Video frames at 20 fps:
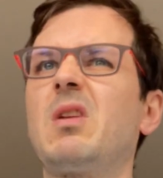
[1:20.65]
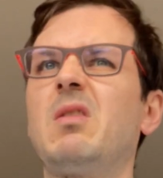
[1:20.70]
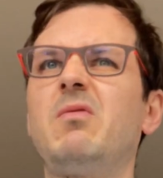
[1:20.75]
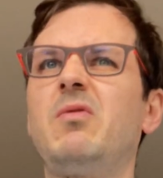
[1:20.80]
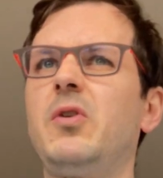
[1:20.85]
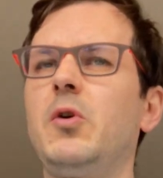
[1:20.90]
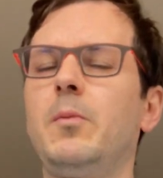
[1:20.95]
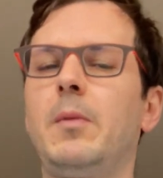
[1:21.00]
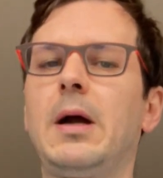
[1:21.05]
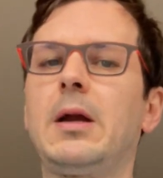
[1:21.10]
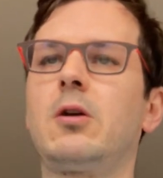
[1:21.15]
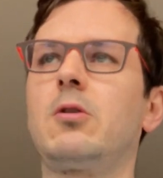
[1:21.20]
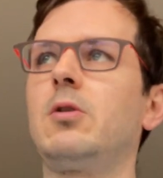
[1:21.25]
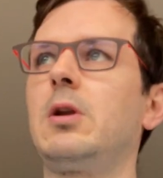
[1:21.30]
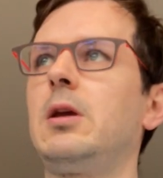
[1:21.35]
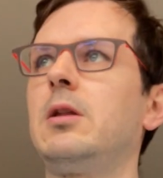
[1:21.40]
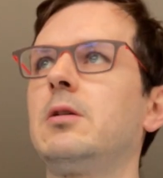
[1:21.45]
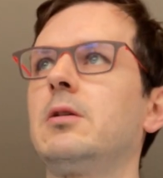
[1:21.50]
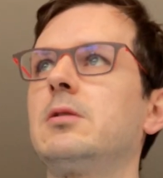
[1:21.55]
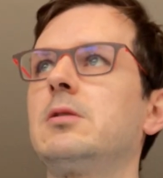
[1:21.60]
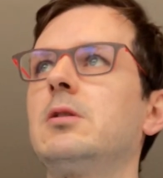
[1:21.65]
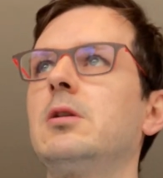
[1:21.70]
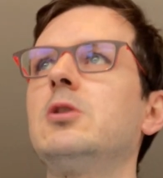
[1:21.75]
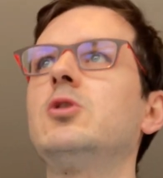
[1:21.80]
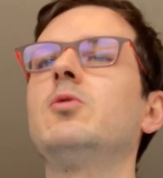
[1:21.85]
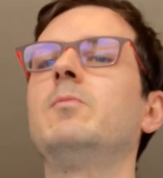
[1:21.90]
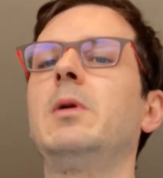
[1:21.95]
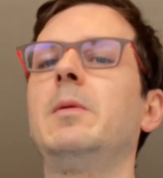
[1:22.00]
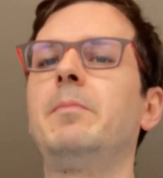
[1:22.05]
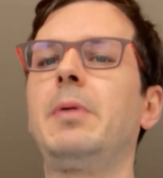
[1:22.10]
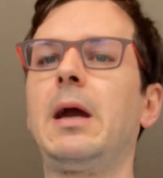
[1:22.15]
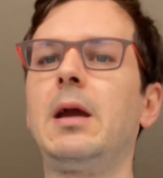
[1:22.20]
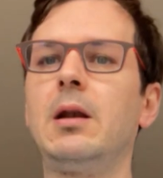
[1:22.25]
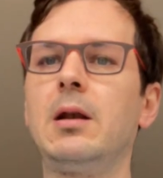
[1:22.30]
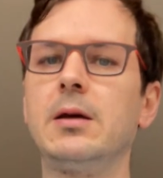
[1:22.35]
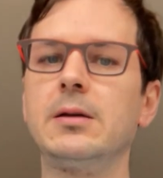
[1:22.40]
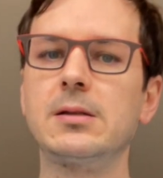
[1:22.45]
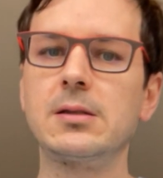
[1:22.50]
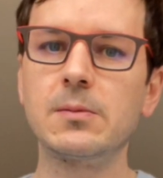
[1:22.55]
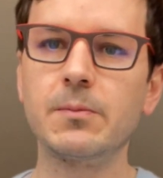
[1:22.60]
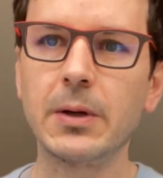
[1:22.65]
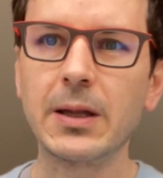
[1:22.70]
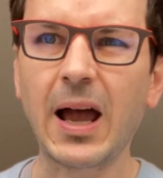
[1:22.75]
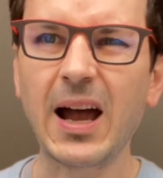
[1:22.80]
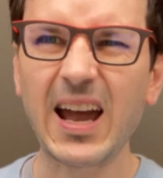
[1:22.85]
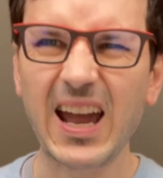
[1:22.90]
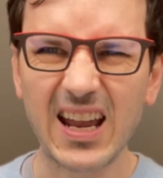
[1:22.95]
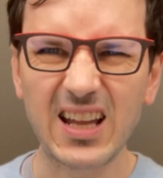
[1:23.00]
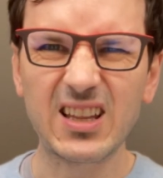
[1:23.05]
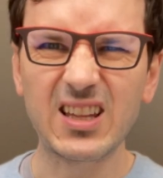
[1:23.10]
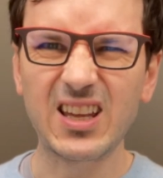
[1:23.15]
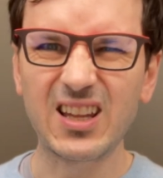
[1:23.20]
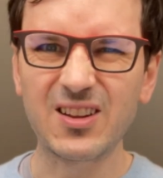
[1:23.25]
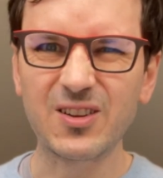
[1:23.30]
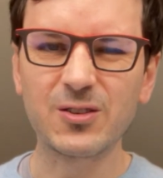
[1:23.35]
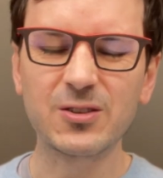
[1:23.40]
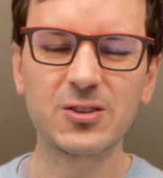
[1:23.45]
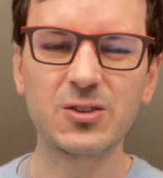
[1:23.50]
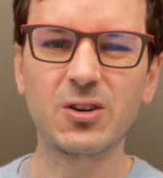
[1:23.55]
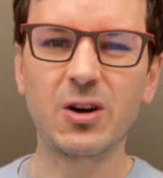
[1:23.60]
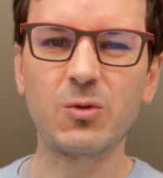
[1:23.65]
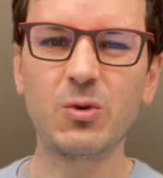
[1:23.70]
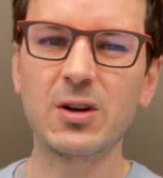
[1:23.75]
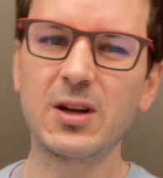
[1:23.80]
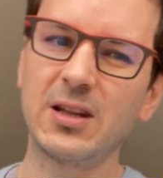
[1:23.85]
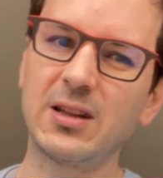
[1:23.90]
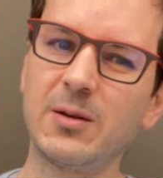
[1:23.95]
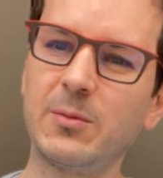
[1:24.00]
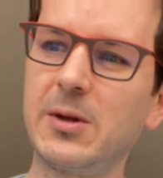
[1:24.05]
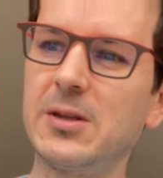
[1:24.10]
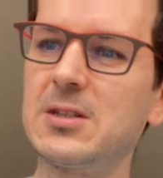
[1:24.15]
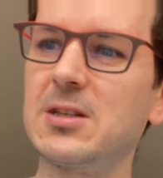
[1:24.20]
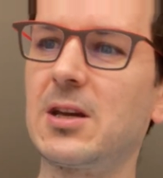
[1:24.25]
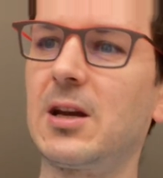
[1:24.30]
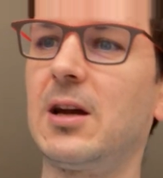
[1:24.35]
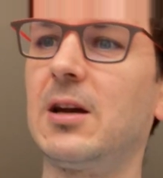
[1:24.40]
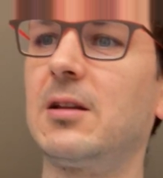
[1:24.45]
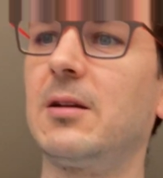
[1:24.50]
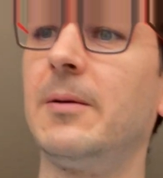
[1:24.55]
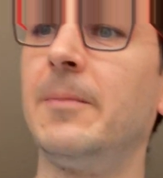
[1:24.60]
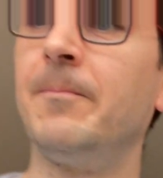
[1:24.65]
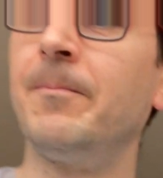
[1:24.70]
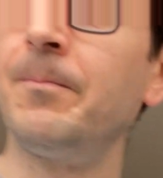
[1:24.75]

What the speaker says: few microliters. It should be painless, but I hate needles, so I will get a bit scared.